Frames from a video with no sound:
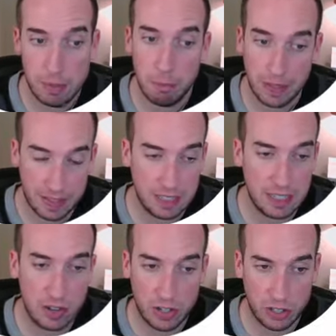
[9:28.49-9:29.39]
But
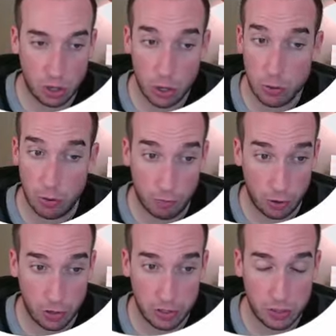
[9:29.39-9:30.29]
this has already started to
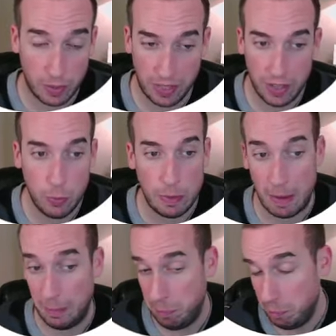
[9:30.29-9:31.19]
reverse. So I think we
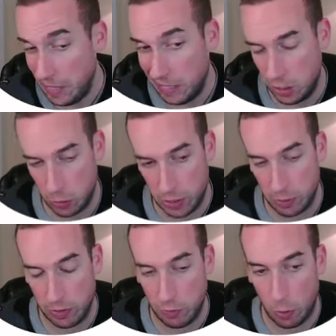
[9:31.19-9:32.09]
might peak in
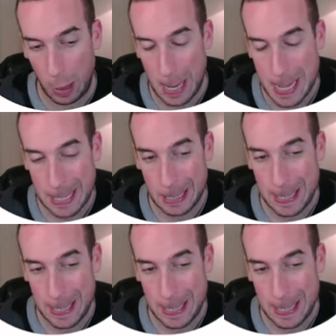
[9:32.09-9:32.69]
2024.